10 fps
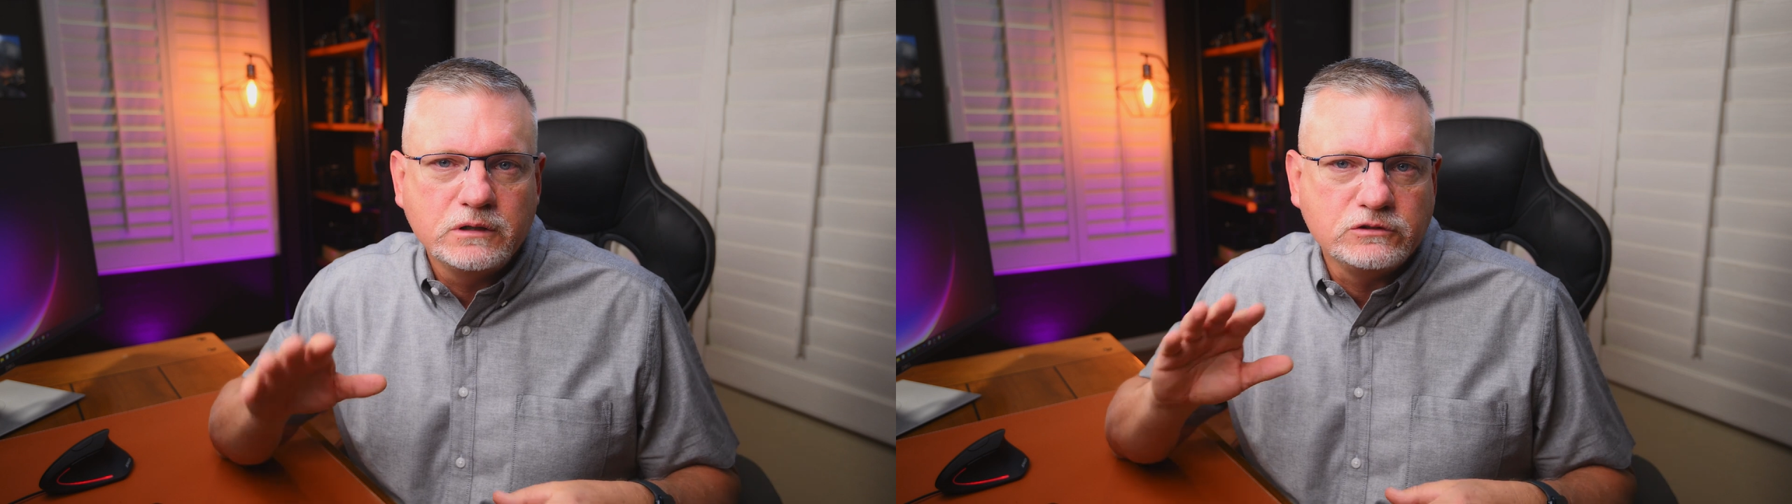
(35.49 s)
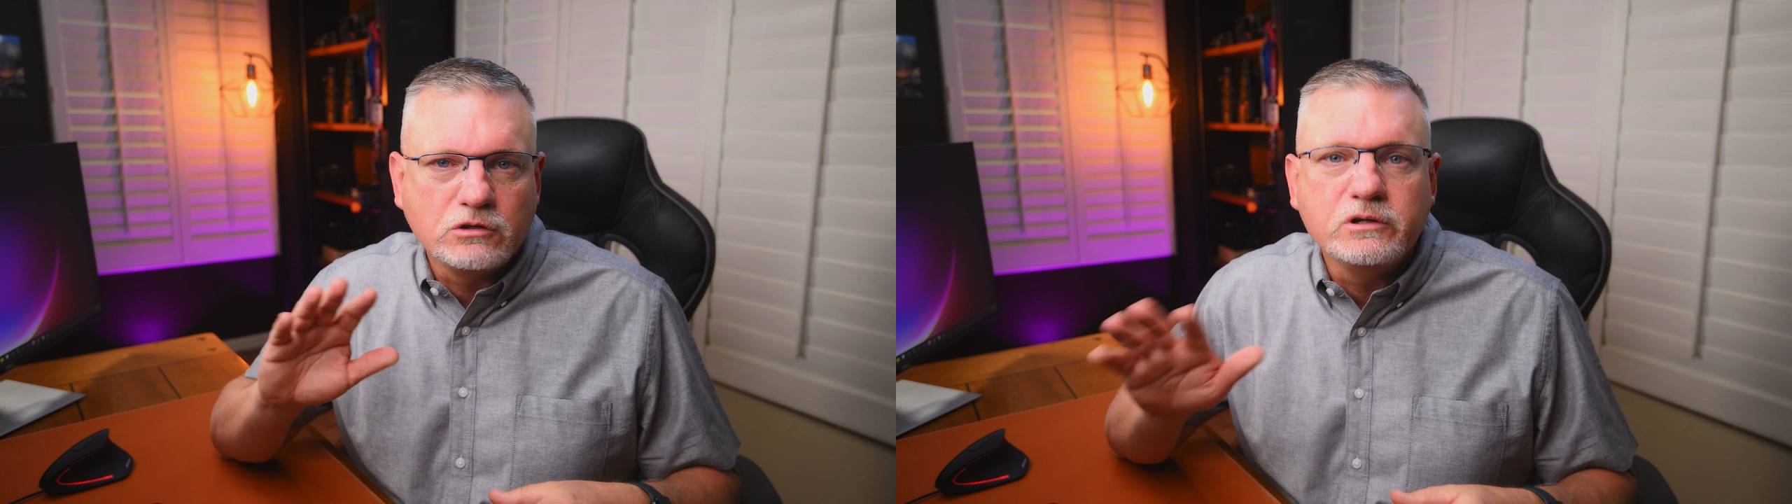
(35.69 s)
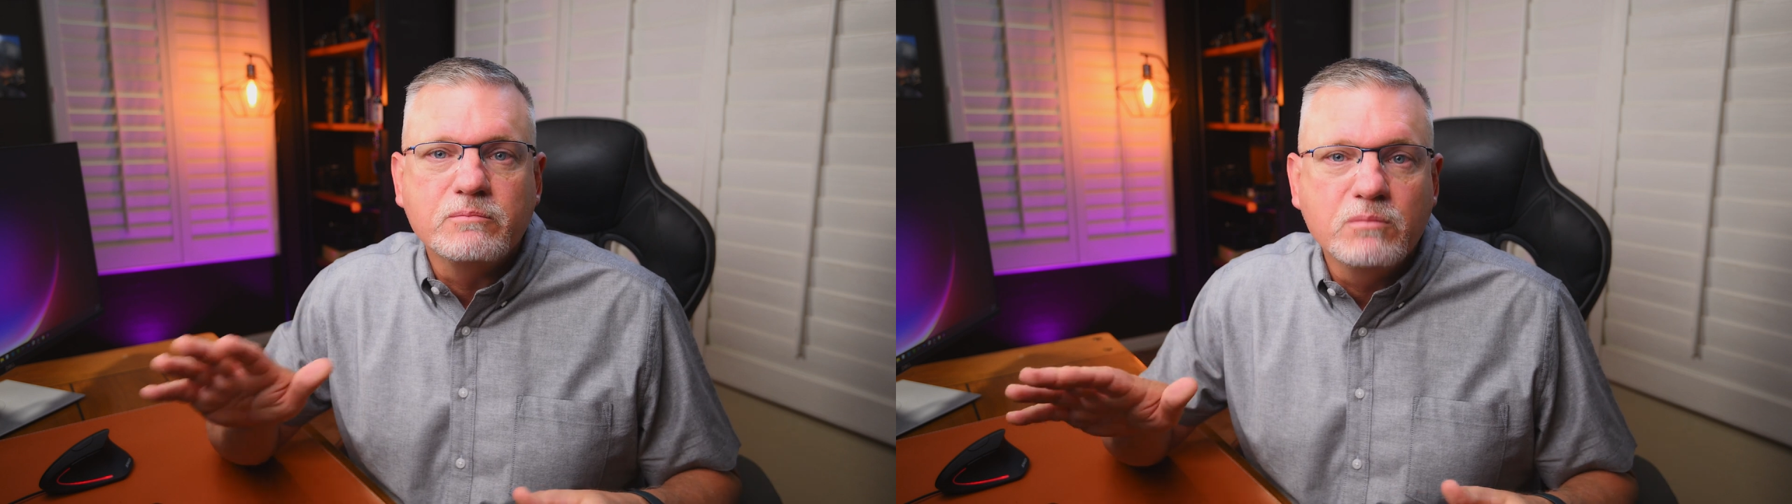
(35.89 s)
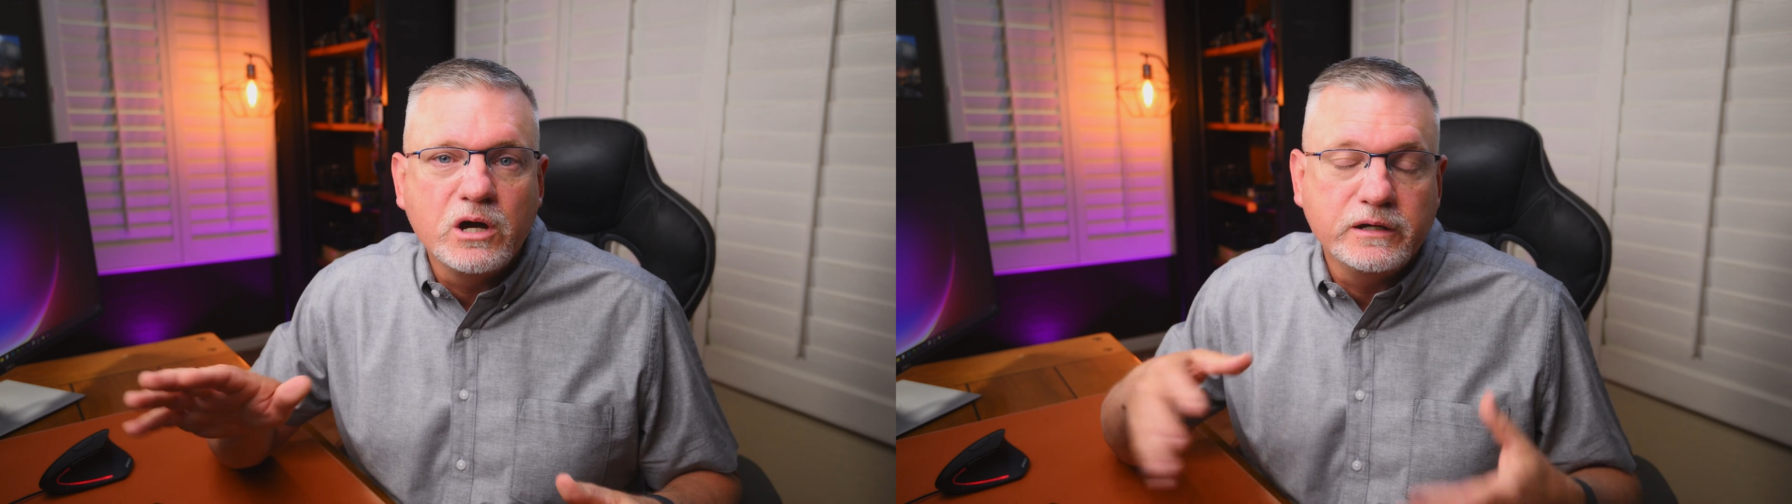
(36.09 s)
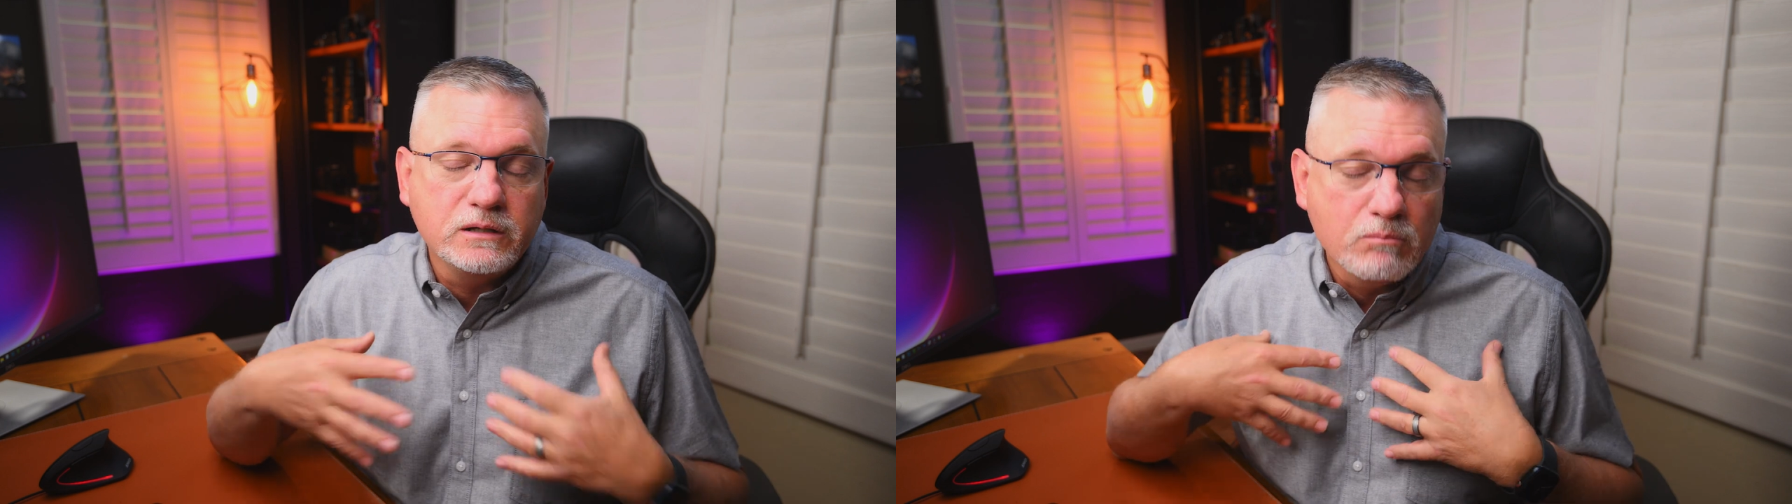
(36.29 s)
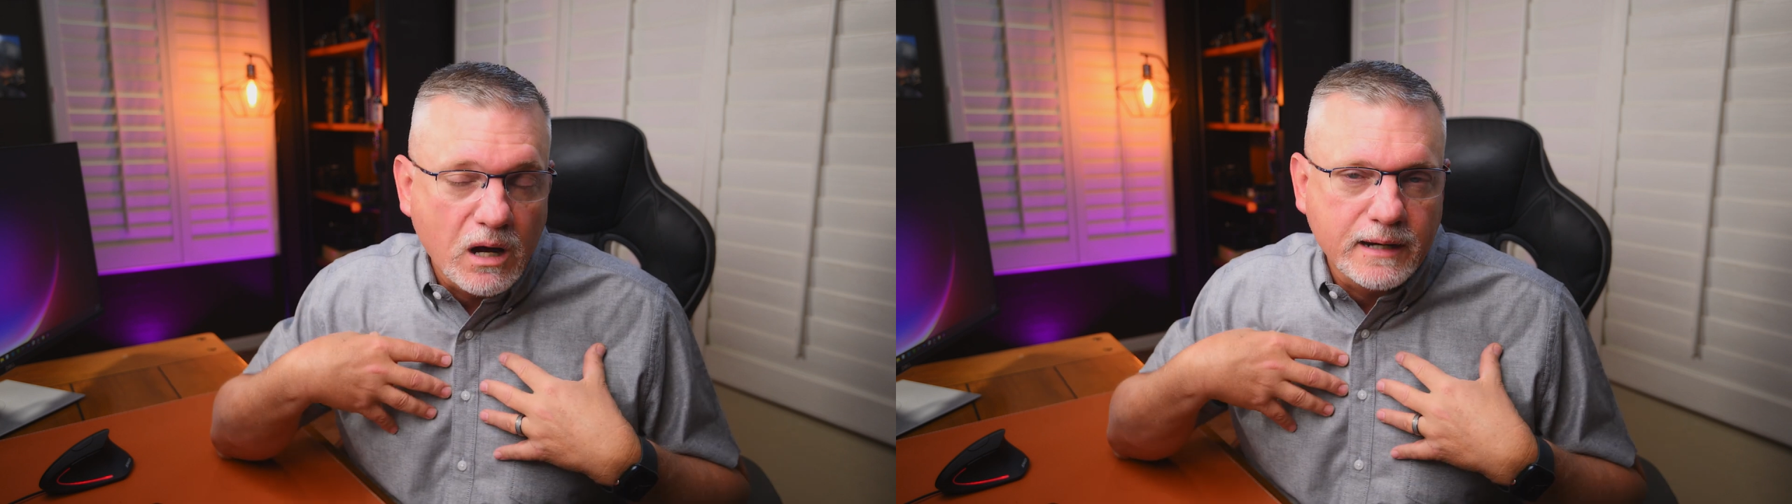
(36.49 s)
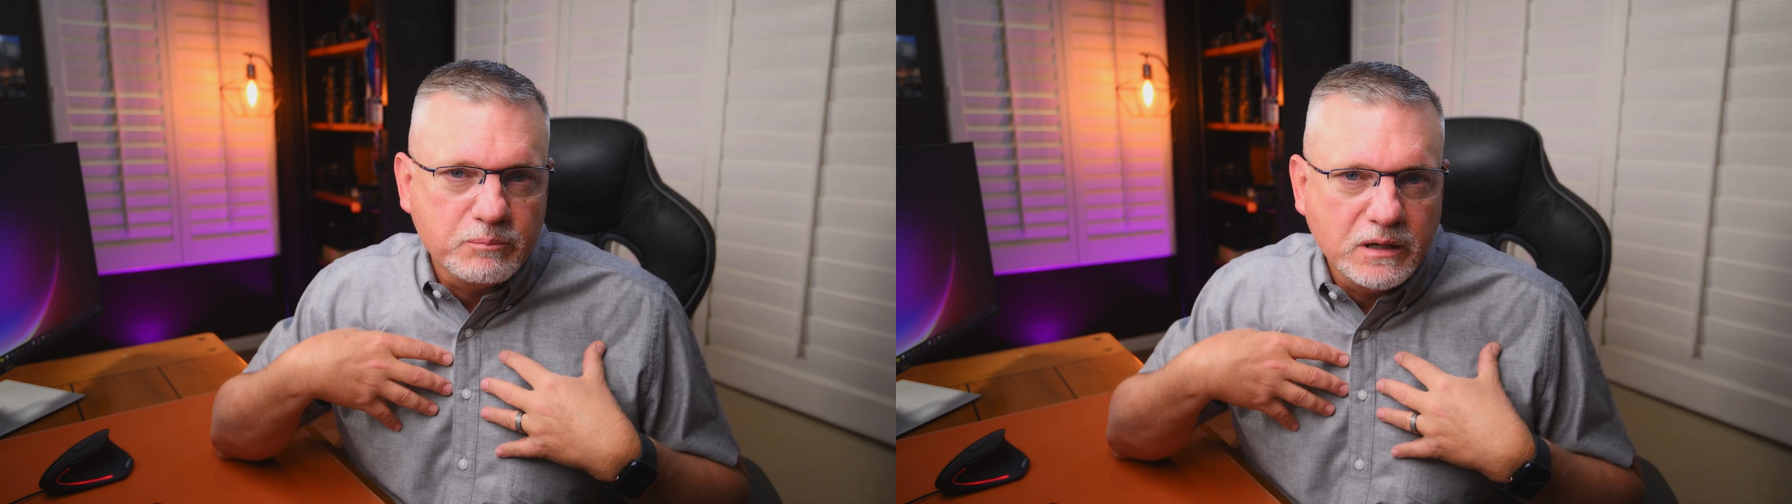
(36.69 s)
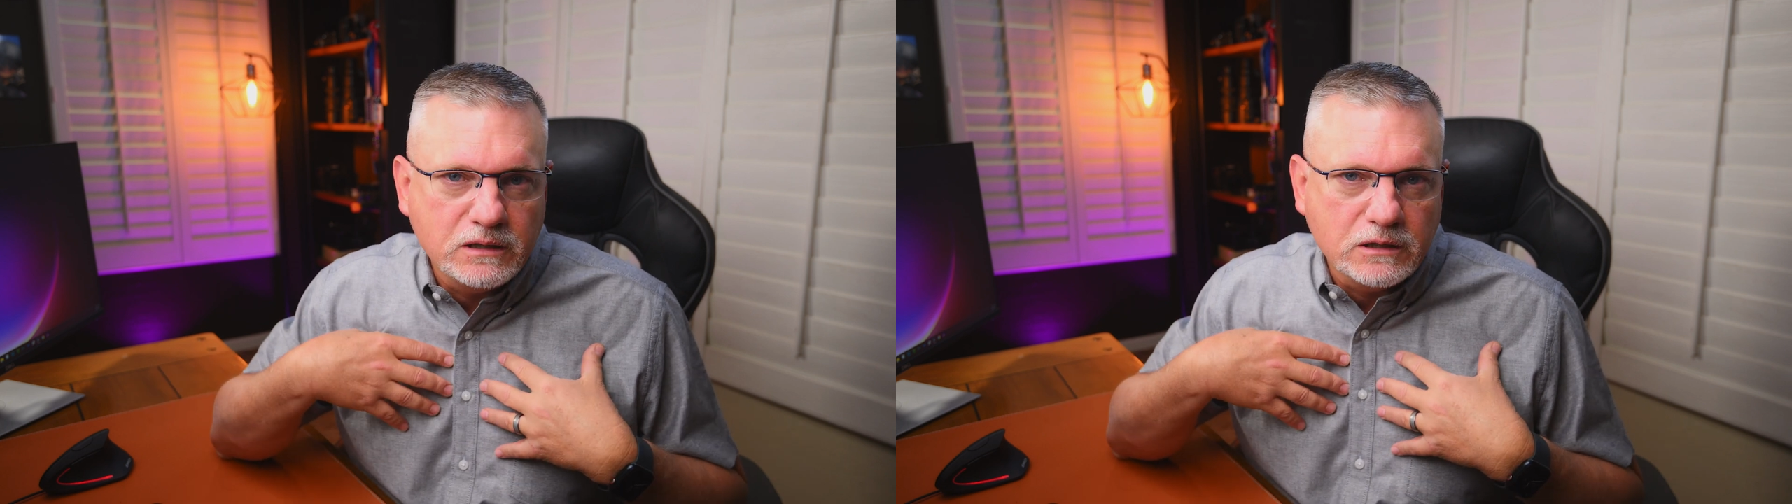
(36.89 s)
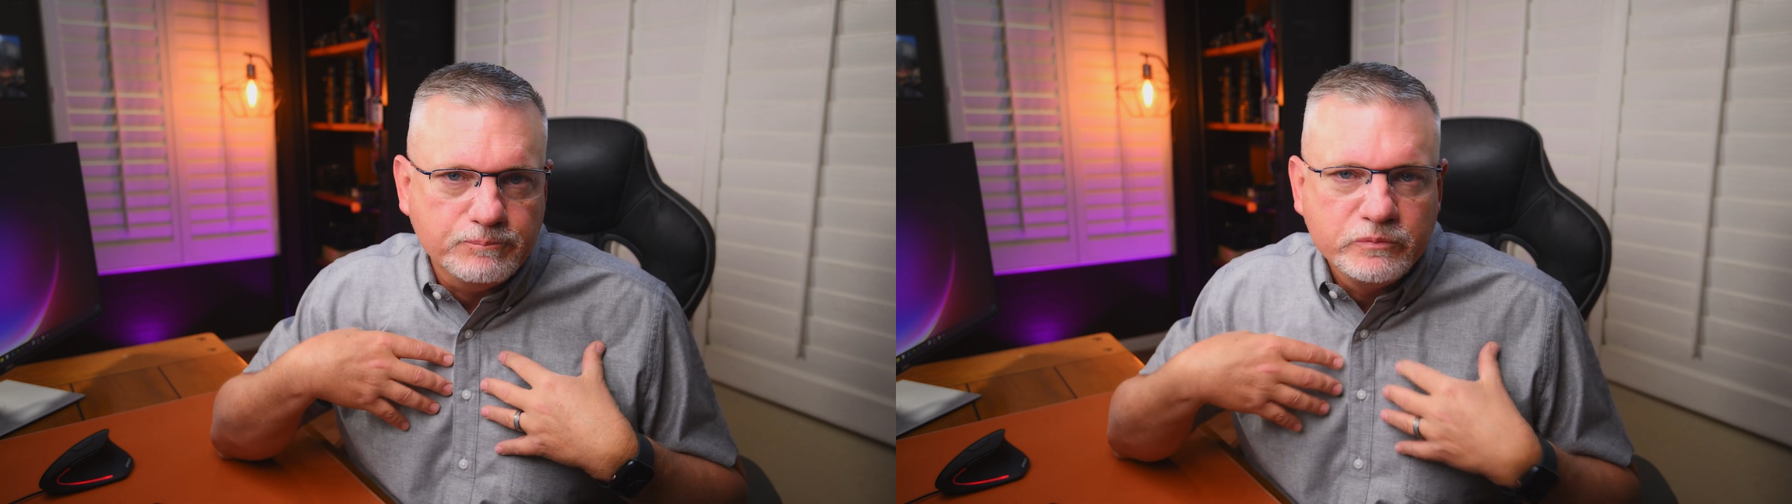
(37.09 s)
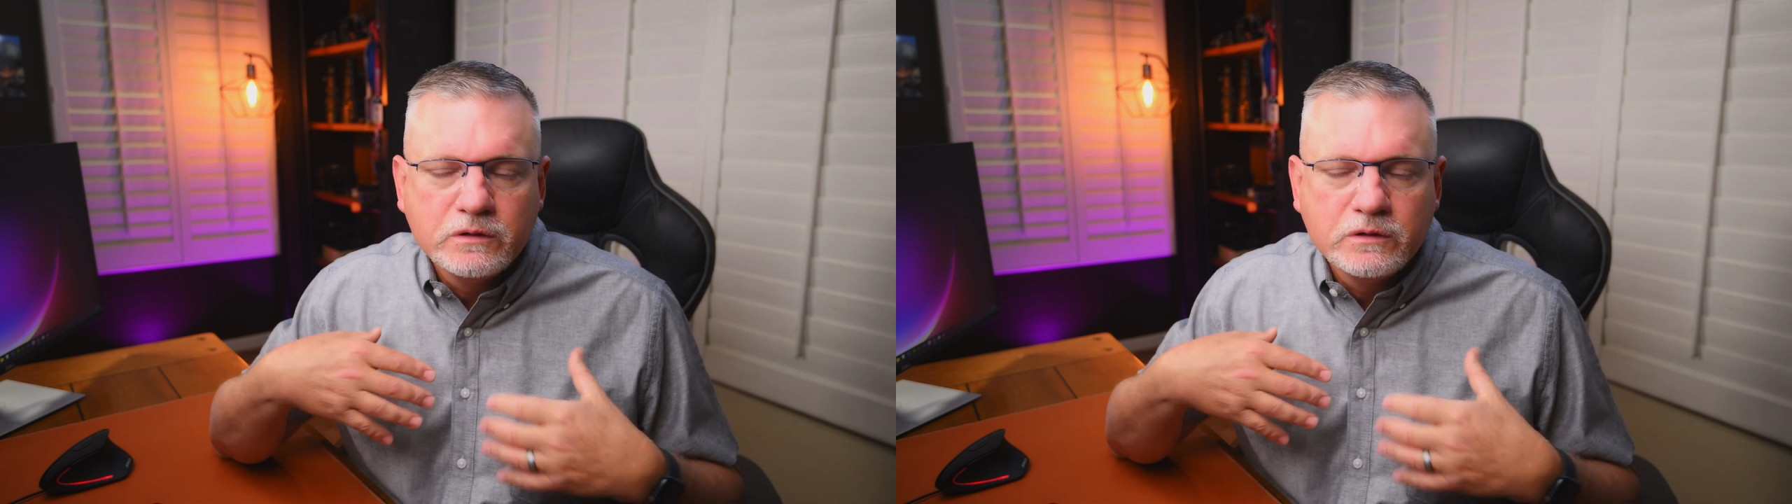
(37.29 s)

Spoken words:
it turned to mud, in my opinion.